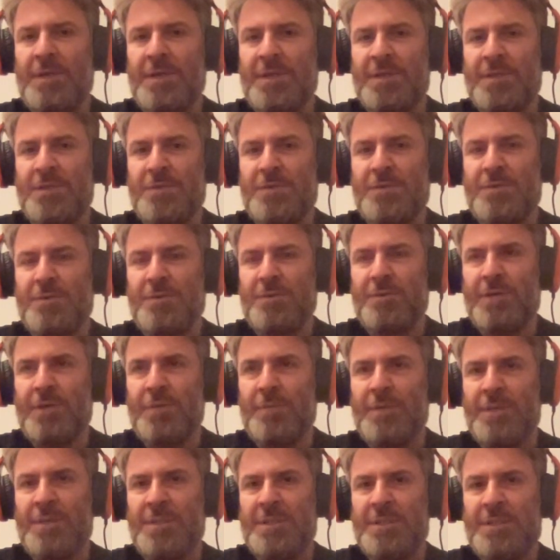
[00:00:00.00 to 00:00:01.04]
against
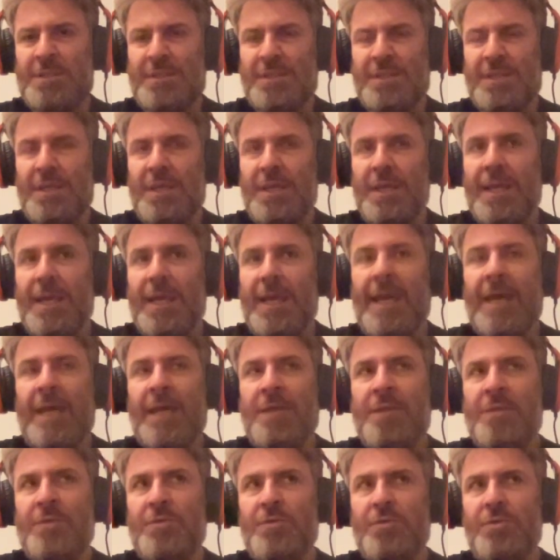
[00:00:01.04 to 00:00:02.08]
Real Betis,
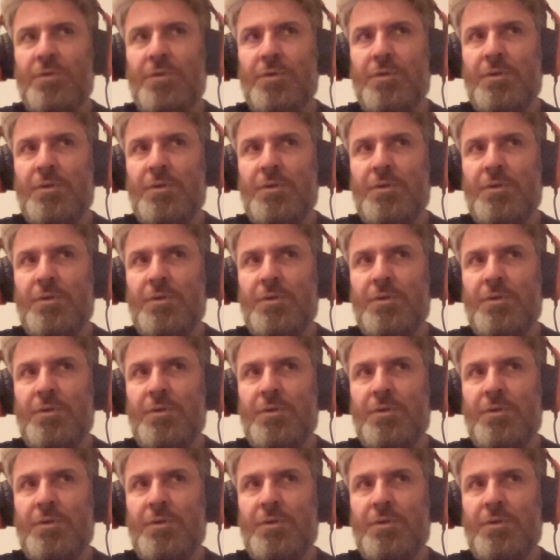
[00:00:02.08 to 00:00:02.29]
and